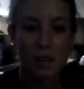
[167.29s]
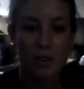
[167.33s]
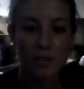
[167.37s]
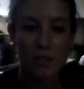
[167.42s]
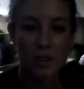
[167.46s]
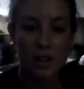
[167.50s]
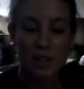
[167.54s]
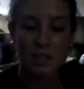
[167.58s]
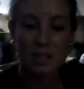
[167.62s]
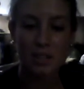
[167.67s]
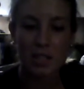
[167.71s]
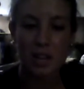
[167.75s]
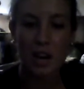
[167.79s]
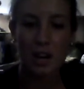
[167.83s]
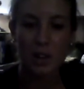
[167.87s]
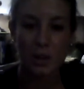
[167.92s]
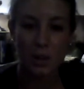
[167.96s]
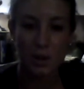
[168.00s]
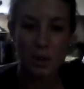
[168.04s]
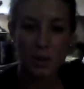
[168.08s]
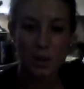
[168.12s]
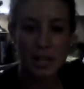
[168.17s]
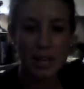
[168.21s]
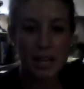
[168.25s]
First,
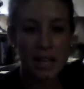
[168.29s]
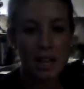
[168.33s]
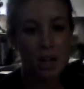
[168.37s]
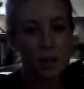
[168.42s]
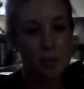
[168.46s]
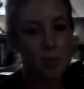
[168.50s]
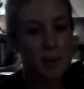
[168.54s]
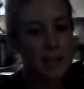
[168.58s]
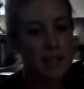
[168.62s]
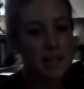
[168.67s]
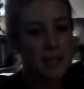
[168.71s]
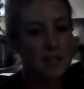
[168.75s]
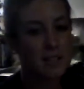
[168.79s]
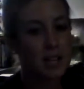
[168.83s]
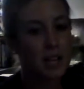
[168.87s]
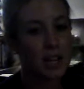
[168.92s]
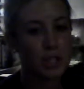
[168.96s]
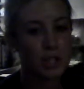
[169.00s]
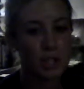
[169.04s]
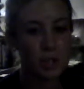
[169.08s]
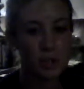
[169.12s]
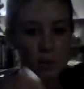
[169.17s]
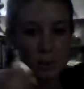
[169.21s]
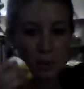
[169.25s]
although the yellow pieces are
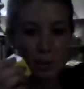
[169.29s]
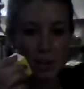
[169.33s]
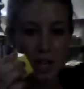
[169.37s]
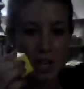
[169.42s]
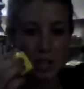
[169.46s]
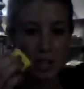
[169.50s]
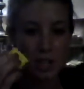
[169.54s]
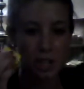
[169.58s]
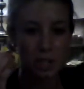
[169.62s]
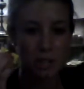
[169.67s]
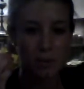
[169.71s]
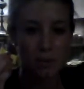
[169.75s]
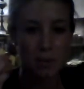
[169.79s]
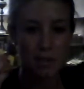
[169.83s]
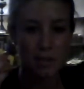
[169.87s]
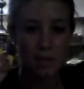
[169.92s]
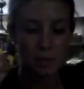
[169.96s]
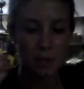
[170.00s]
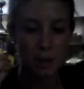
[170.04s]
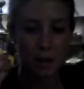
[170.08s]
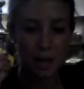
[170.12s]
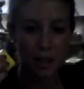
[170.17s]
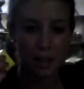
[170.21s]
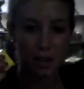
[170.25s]
too large to be
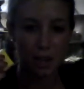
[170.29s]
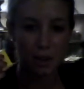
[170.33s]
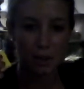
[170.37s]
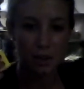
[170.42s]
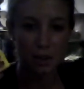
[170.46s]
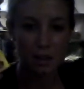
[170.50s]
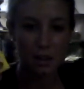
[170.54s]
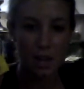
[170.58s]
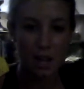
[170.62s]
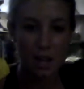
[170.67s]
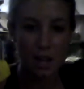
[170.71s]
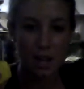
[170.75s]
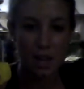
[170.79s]
swallowed,